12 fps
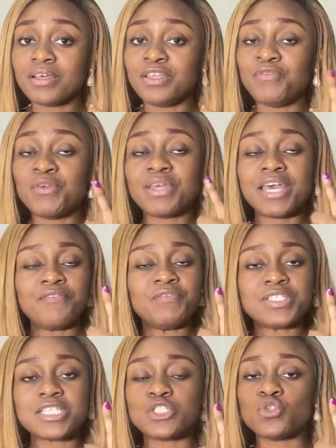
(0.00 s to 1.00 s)
if you get a
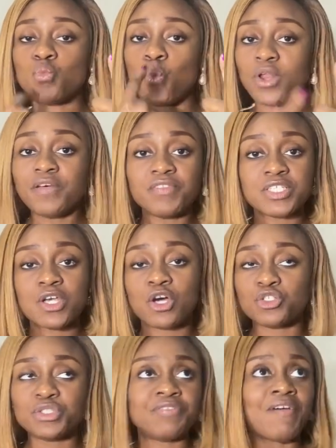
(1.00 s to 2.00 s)
visa to one of these
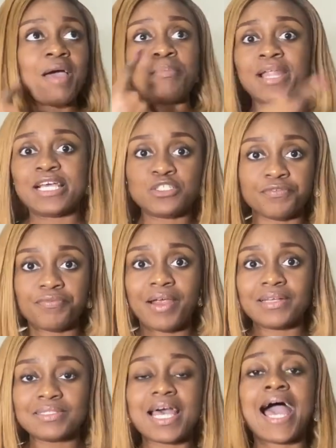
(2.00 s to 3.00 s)
countries, if I apply to France,